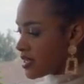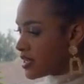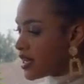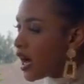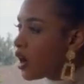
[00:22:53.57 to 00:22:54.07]

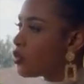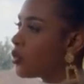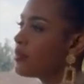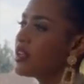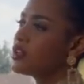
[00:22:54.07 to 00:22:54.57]
now
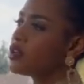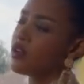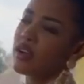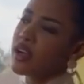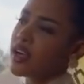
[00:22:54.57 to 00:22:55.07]
women no
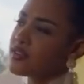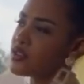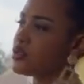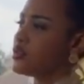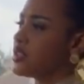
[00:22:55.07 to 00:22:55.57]
longer have to
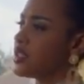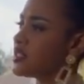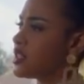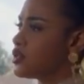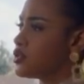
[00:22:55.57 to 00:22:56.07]
do the things
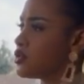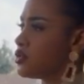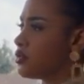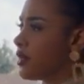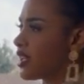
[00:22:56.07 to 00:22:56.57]
they used to do
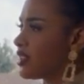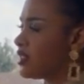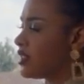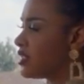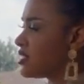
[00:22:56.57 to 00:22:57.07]
back in the day.